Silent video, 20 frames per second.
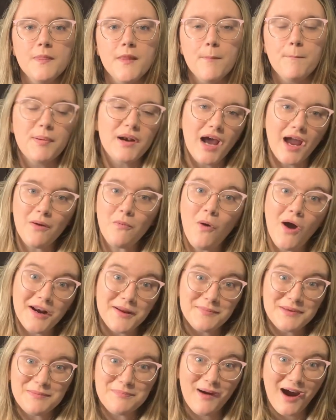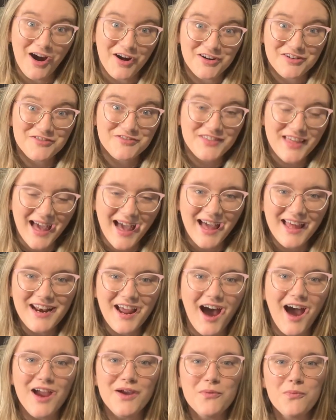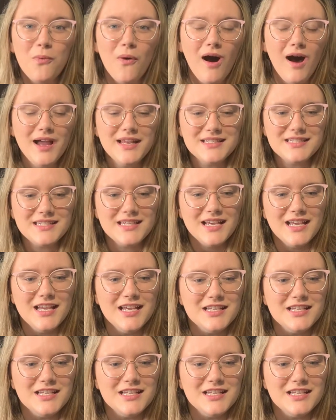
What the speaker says: But I want to be part of that. I want